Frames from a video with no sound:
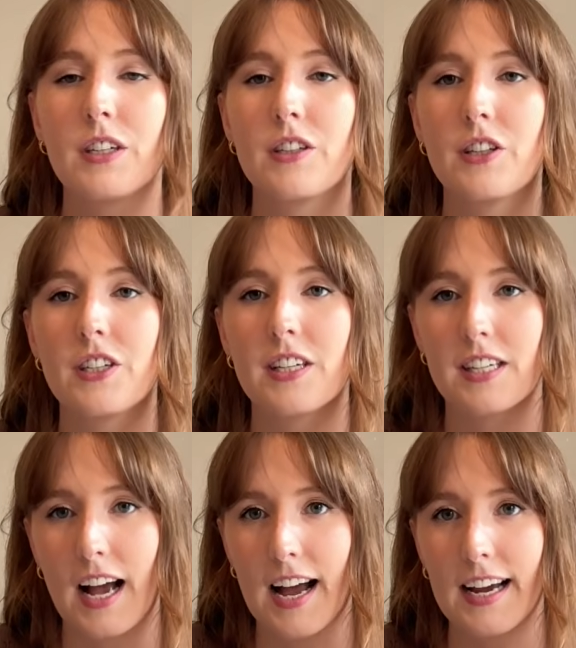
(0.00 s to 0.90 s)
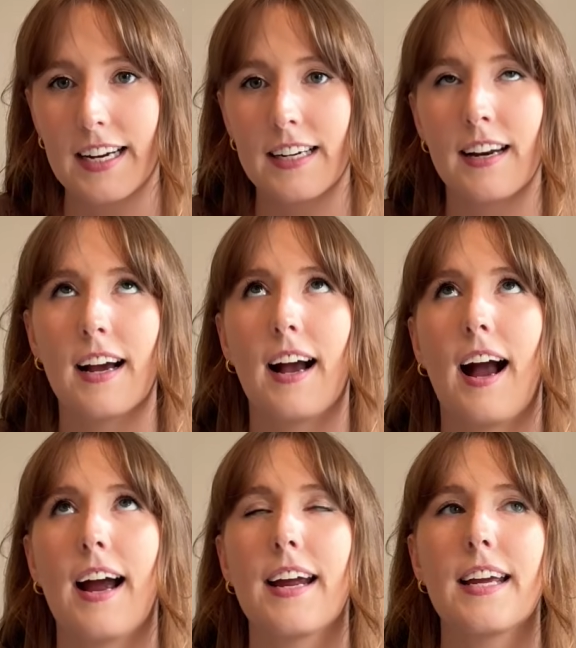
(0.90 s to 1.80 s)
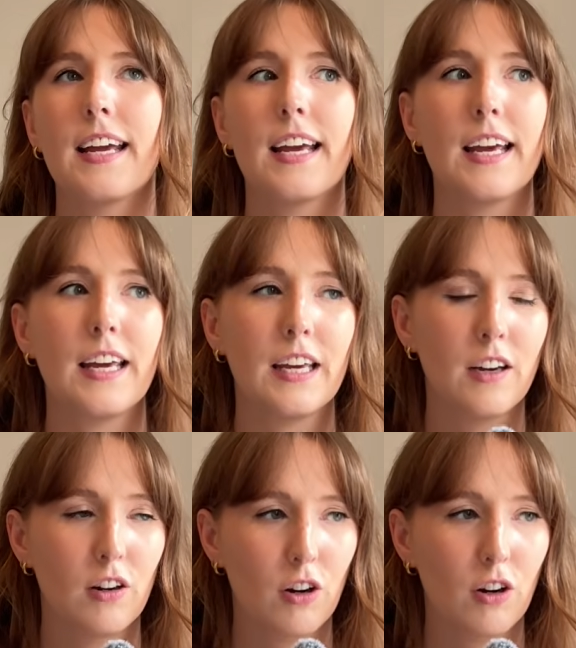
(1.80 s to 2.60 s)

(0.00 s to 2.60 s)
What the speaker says: the design, i.e.,